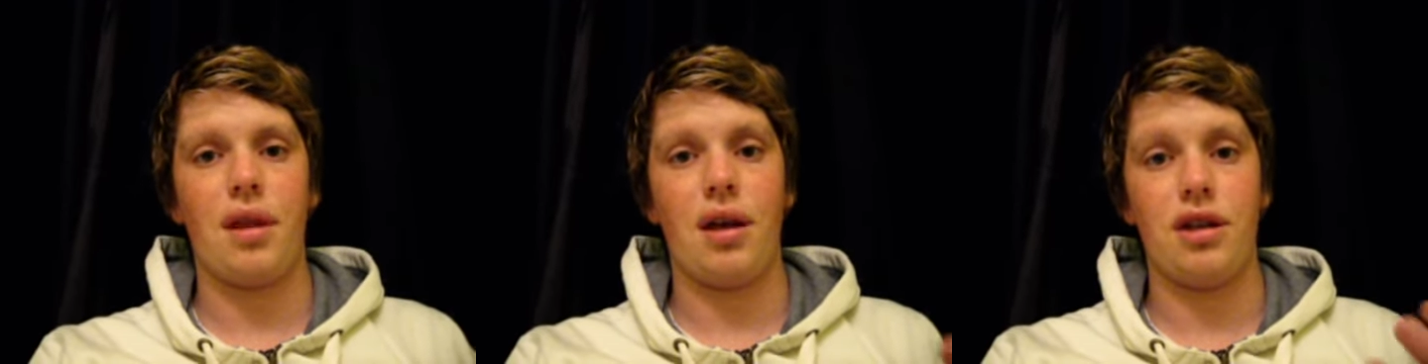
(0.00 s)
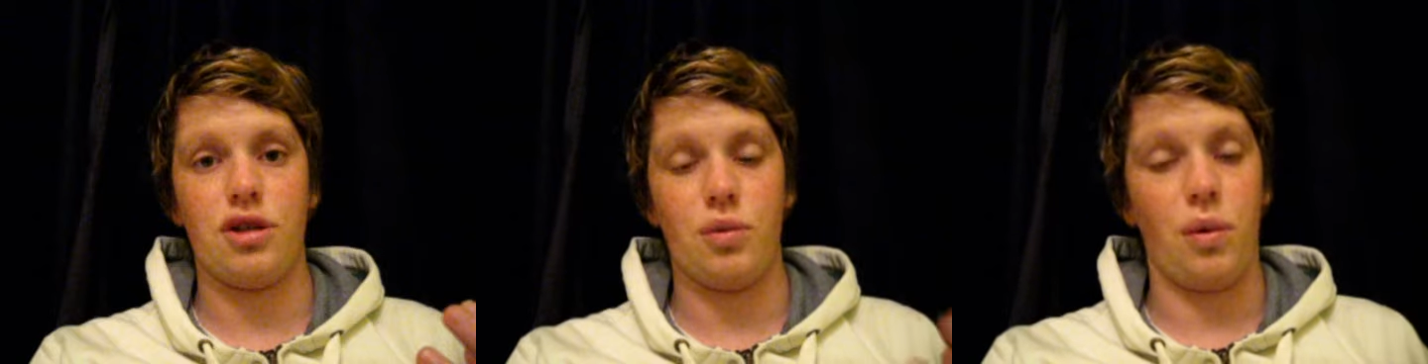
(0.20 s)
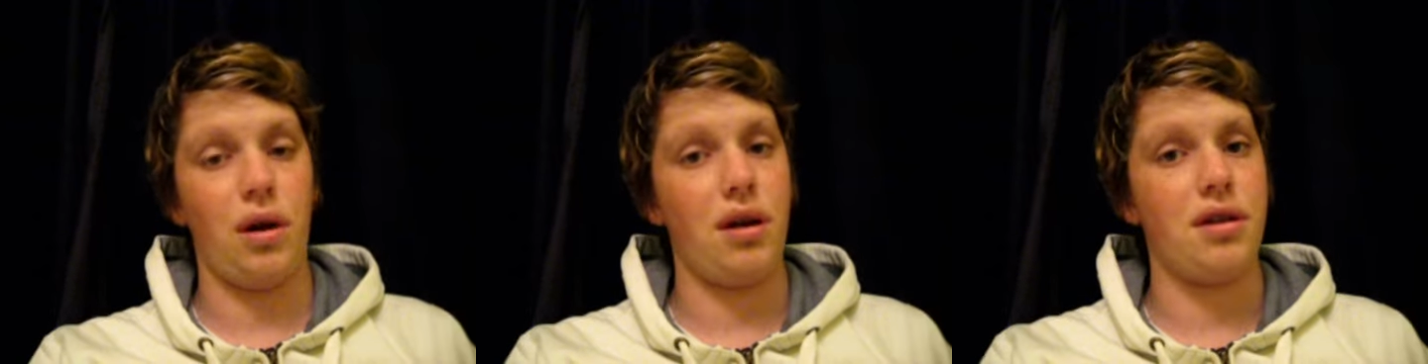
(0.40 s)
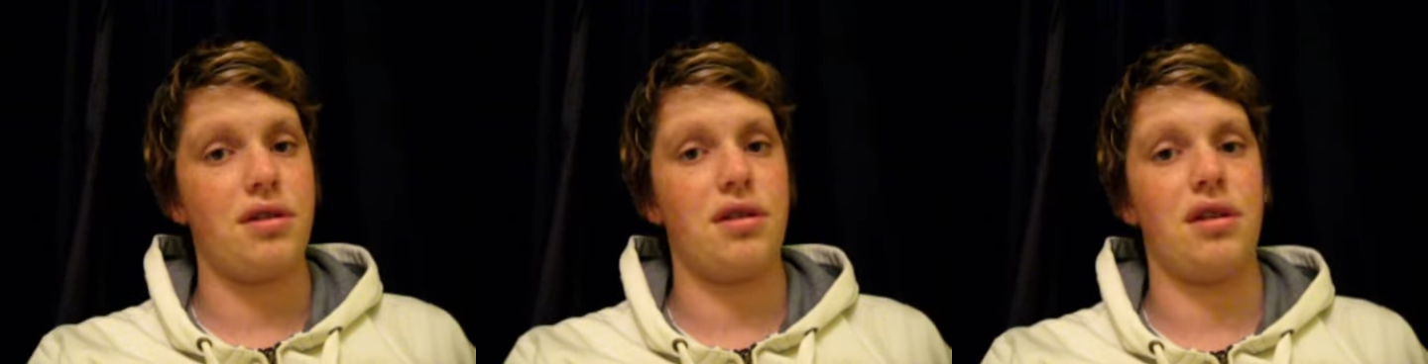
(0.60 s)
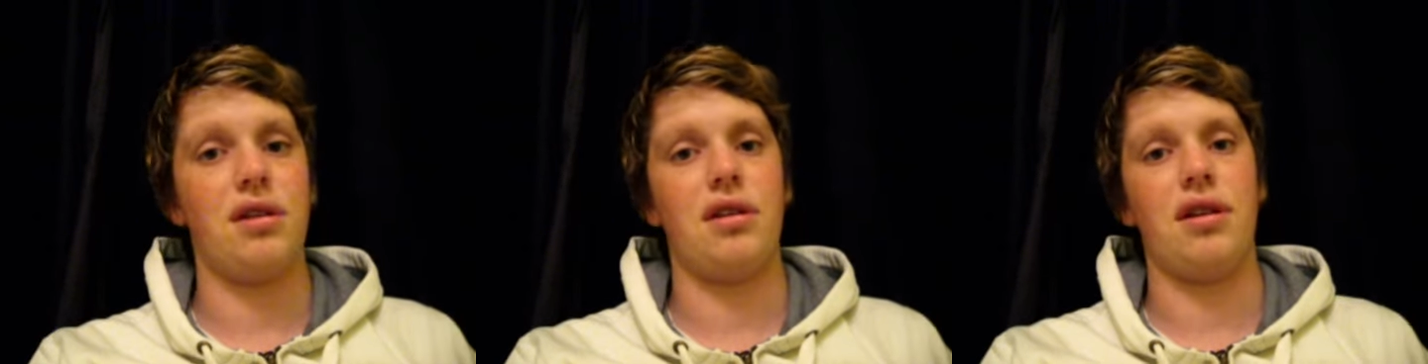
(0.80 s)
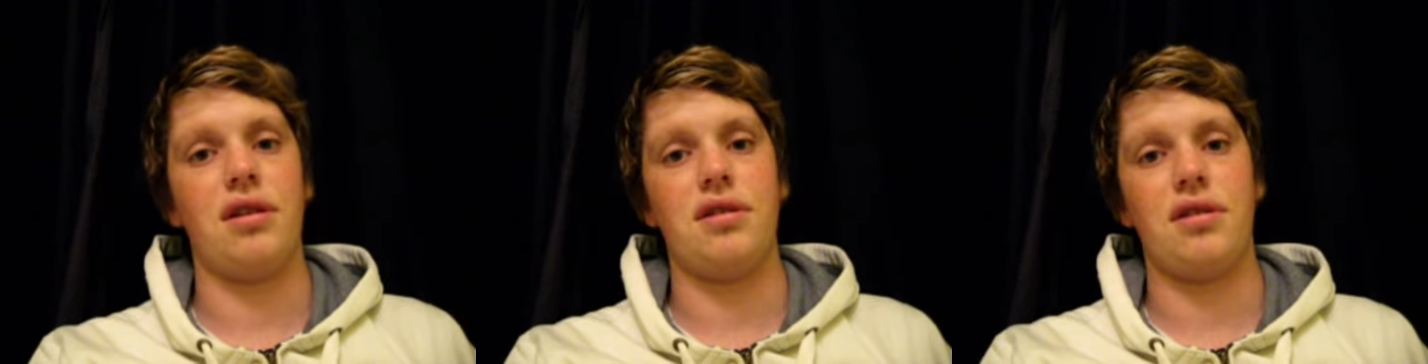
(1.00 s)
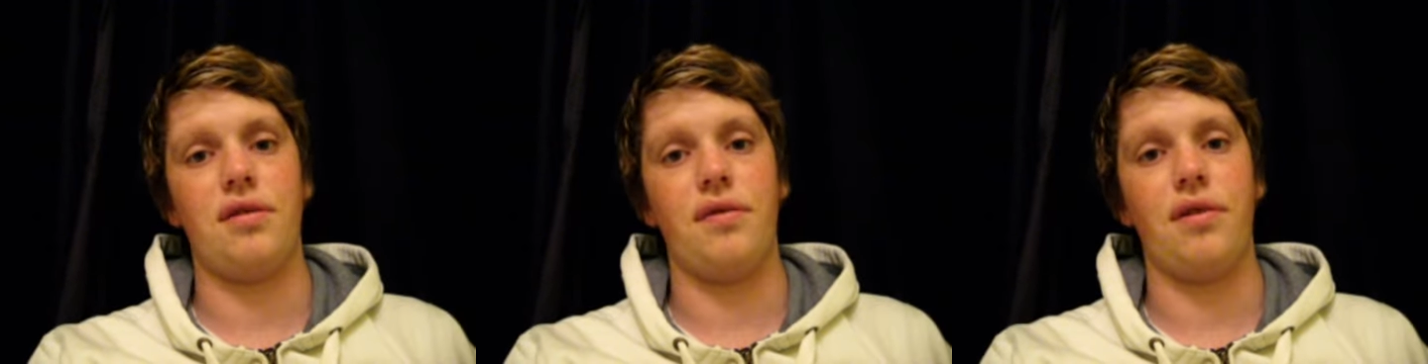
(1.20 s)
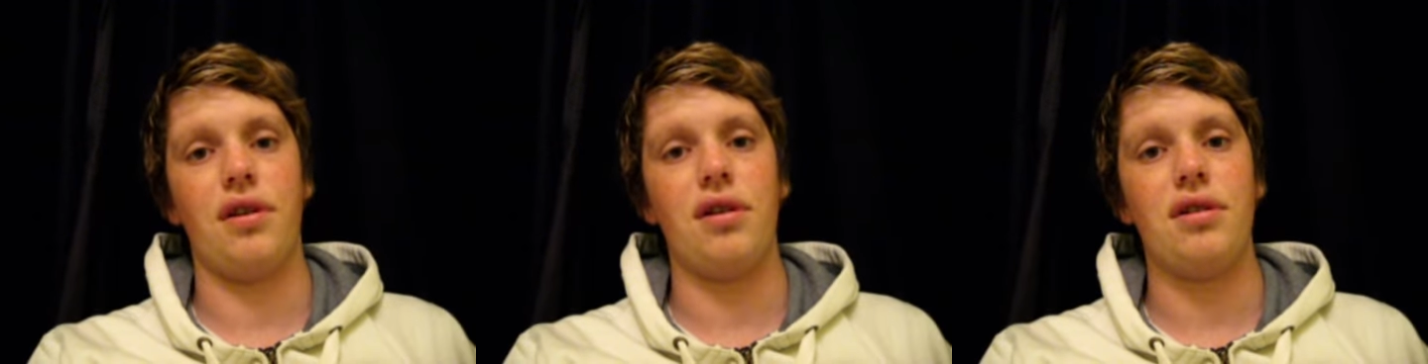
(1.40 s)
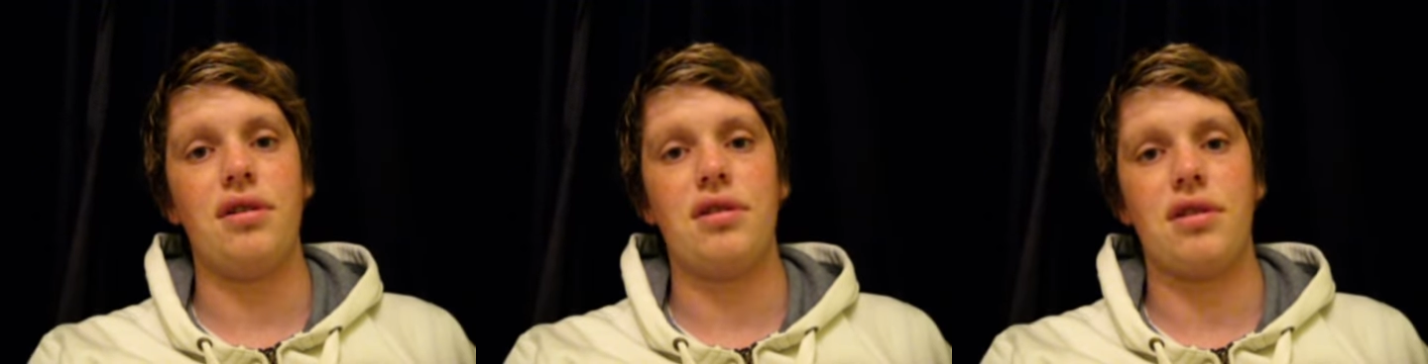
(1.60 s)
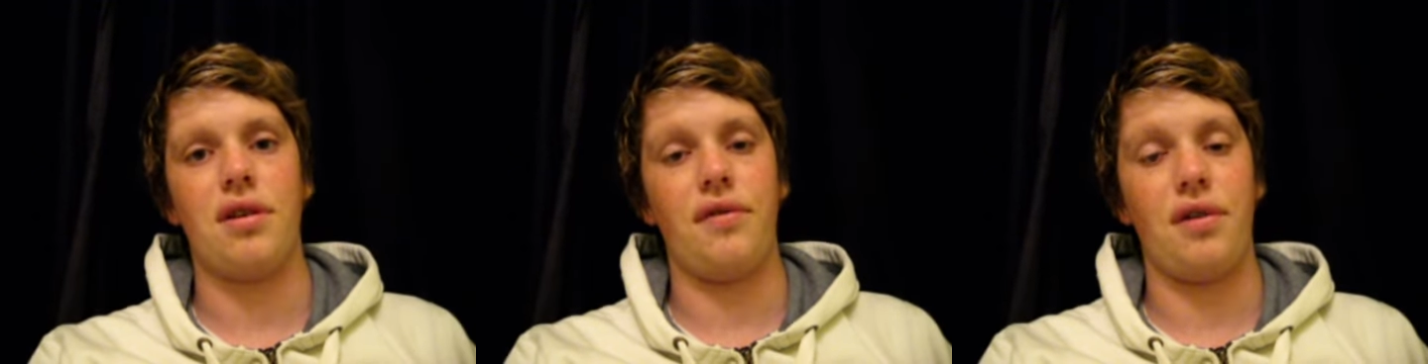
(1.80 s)
as well as the
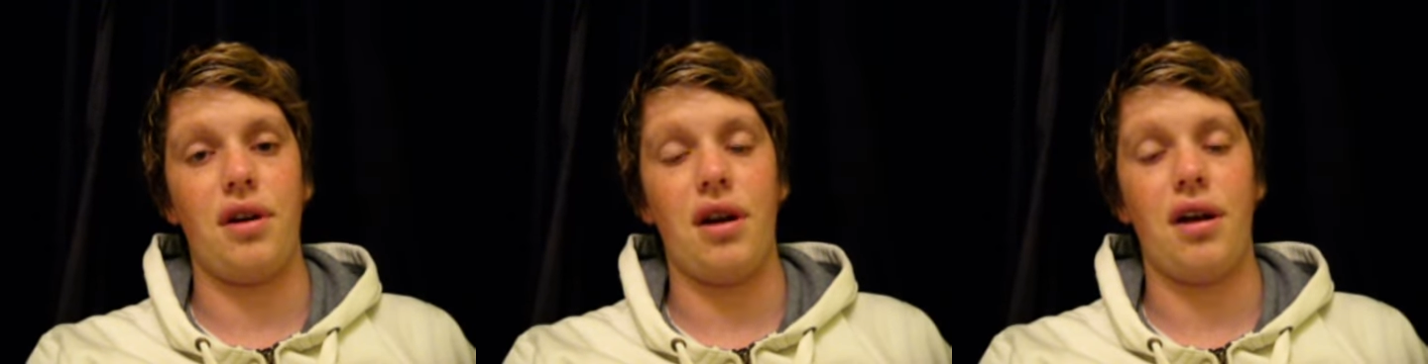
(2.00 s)
vlogs every